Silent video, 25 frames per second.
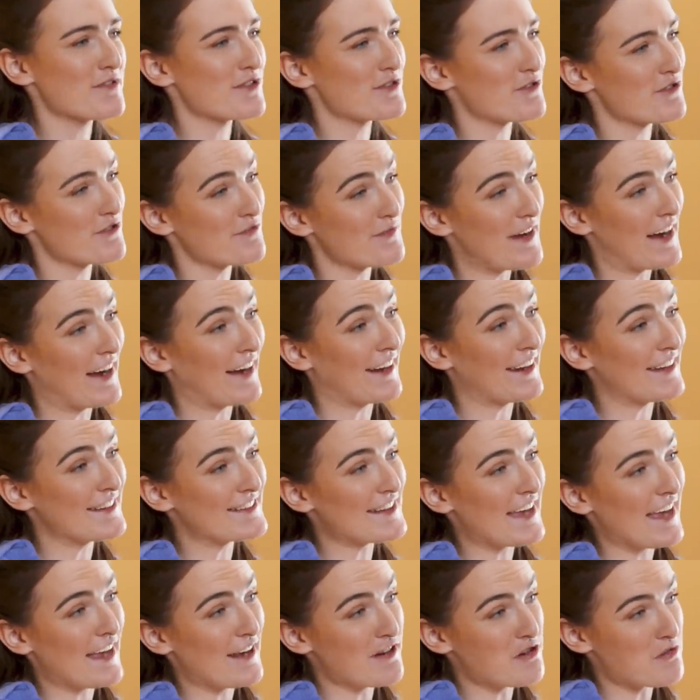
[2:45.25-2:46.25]
with your rainy
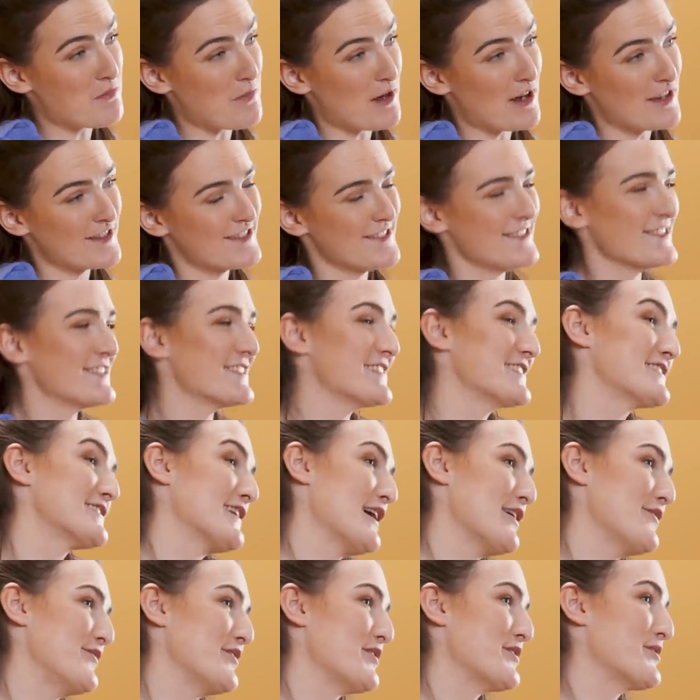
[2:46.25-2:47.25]
day and emergency
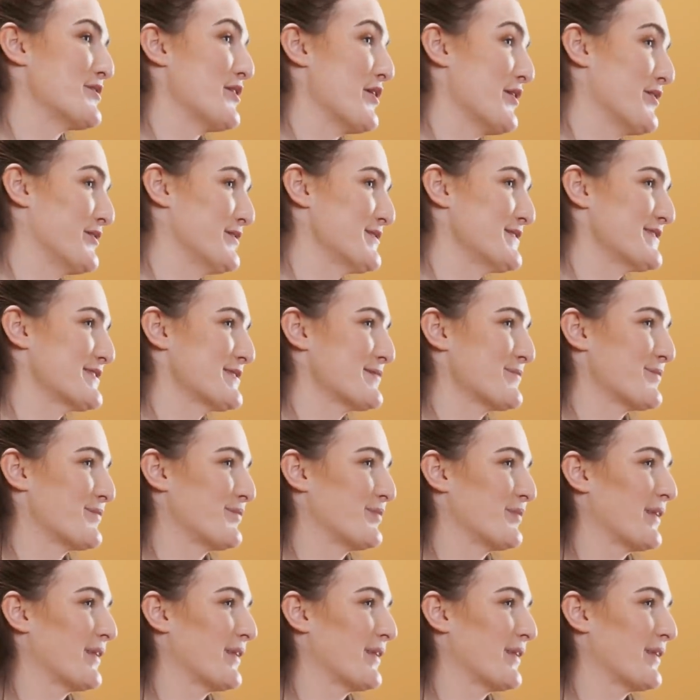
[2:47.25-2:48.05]
saving goals?